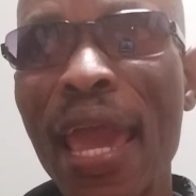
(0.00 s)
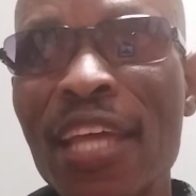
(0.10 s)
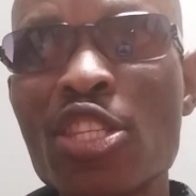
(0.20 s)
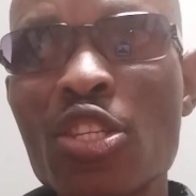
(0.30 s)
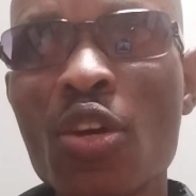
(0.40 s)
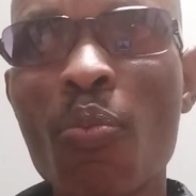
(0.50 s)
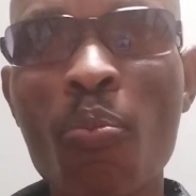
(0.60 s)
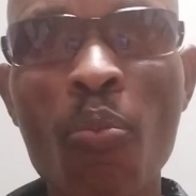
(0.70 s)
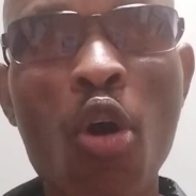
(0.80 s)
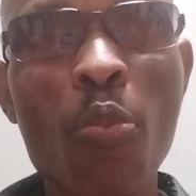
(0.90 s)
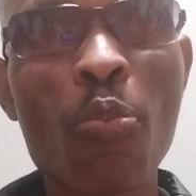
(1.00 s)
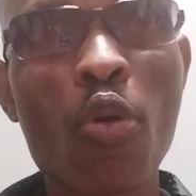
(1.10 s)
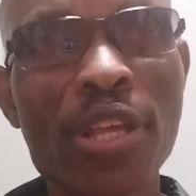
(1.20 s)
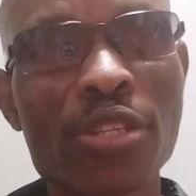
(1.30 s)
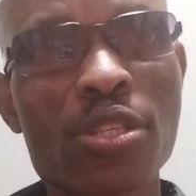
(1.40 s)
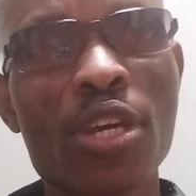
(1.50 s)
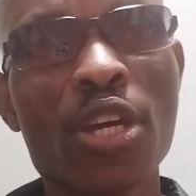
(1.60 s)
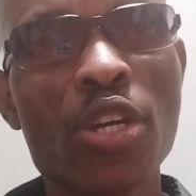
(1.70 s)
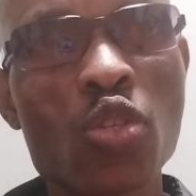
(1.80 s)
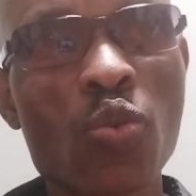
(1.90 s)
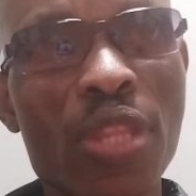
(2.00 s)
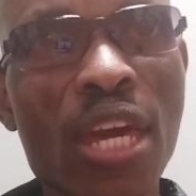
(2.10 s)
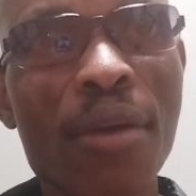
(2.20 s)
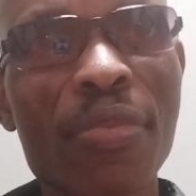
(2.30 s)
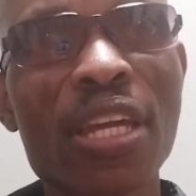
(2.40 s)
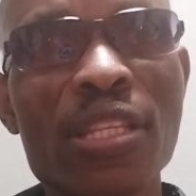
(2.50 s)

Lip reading: adds more points to them.